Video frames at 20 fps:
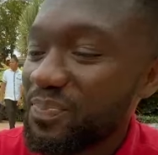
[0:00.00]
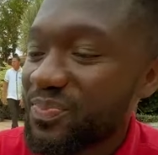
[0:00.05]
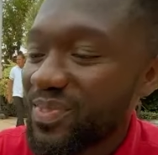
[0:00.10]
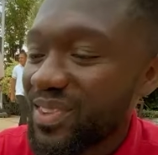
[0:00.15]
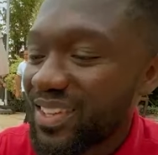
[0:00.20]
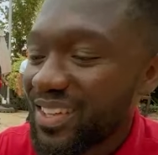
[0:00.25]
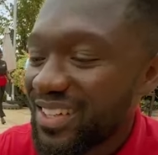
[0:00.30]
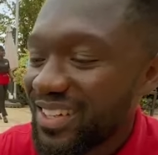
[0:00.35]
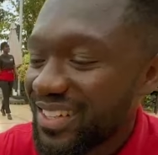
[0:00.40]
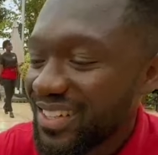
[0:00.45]

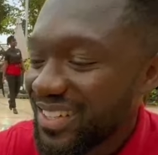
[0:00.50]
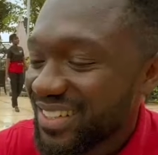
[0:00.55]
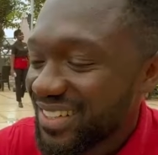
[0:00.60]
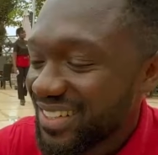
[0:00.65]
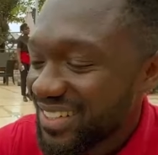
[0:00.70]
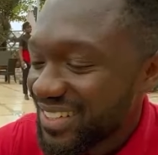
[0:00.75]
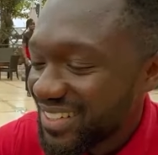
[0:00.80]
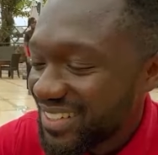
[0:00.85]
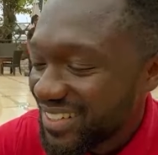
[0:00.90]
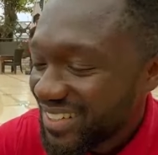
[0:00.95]
Yeah, man.
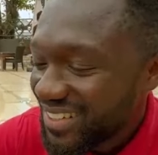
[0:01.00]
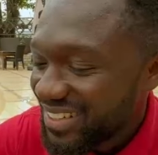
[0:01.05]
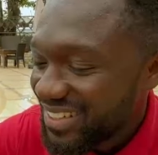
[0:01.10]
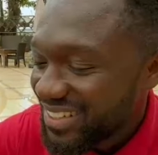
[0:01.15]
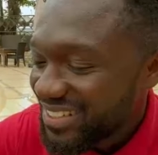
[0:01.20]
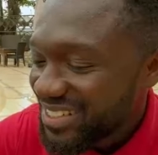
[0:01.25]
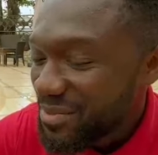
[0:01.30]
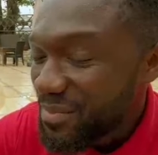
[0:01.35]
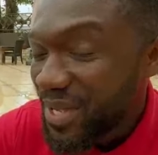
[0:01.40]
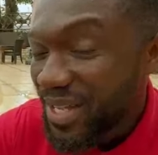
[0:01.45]

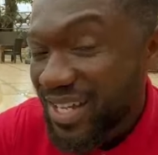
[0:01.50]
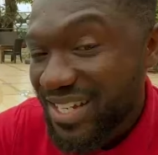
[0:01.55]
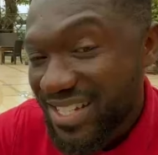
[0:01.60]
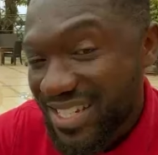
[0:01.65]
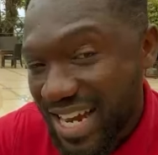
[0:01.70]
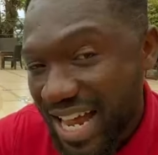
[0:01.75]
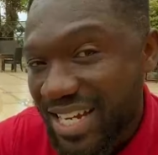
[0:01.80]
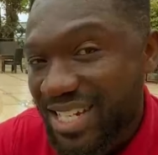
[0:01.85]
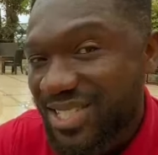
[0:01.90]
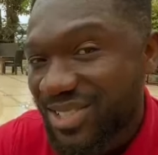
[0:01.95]
Jamaica's
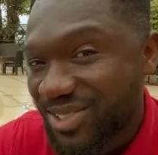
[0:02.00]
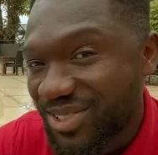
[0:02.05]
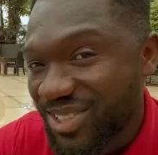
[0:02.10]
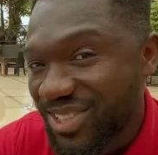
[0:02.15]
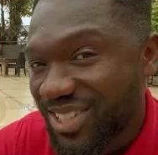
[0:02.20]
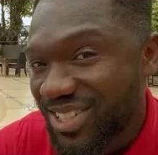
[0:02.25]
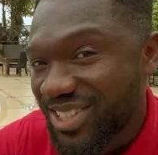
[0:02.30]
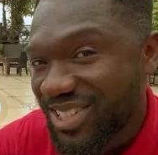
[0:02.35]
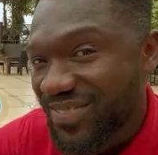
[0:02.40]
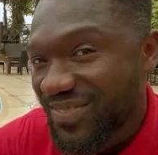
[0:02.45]
national
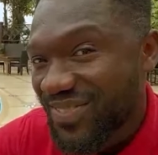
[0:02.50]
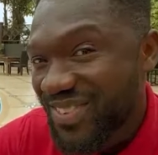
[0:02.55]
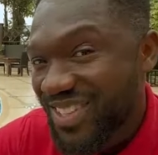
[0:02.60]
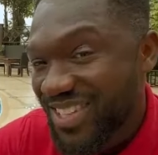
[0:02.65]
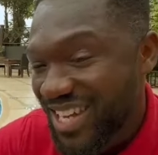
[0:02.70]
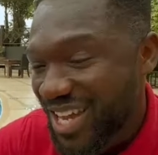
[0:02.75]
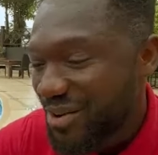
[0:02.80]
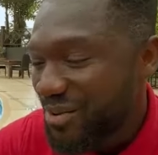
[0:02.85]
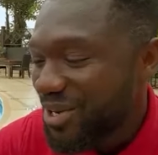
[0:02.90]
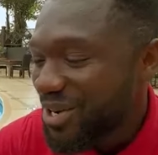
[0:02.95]
dish.
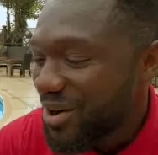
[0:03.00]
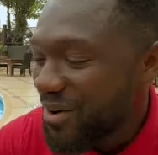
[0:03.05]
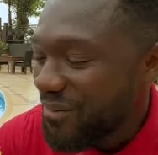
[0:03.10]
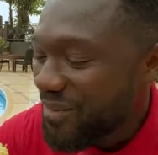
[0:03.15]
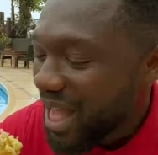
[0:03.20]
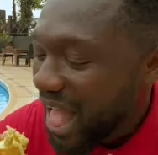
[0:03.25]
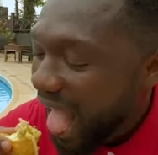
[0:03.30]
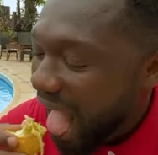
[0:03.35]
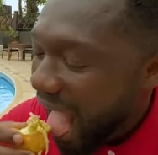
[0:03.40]
Here we go.